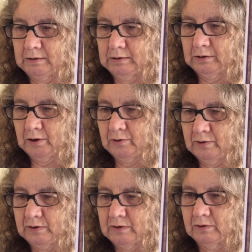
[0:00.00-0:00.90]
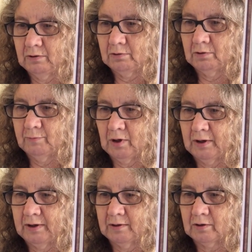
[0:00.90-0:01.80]
No, this is not on
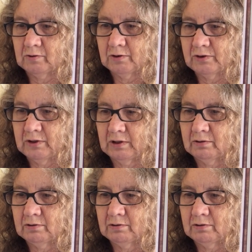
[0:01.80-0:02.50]
my acrostic.